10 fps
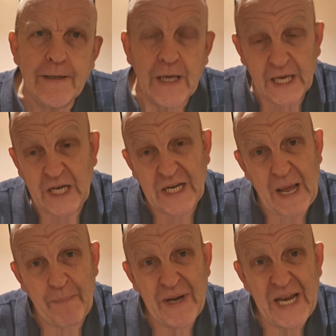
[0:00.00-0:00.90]
it could
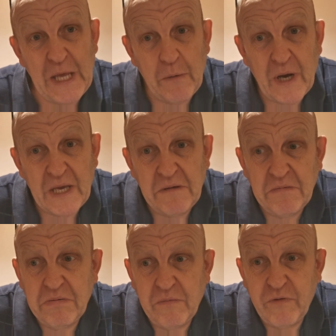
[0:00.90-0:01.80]
happen anyway,
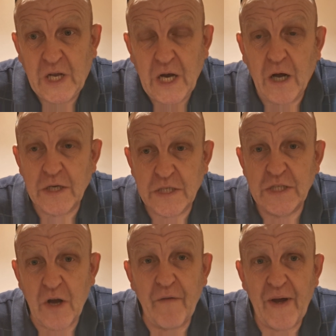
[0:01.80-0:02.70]
regardless,
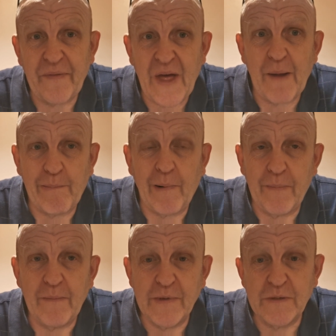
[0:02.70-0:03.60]
because I've had that
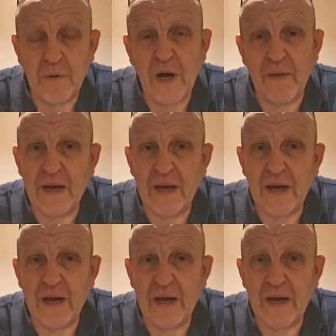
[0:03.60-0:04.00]
problem as well.